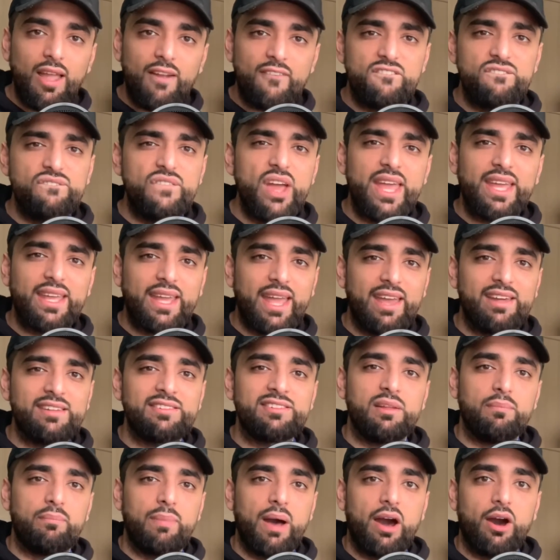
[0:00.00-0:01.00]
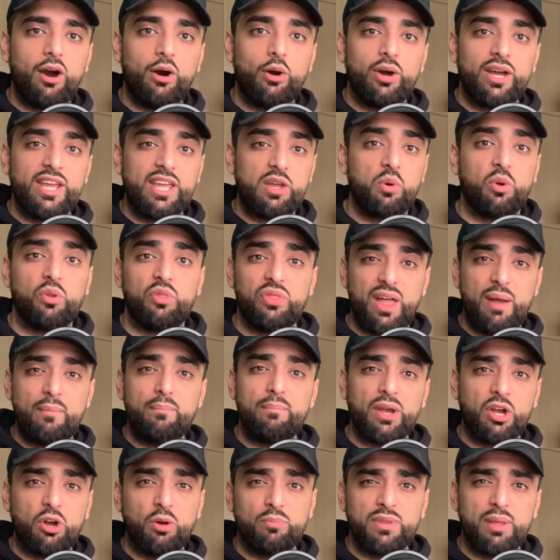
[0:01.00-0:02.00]
vacates the belt, he will then
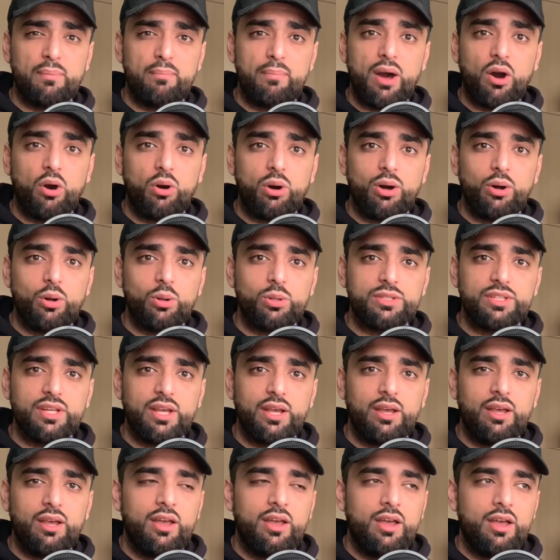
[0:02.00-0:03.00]
become the belt holder,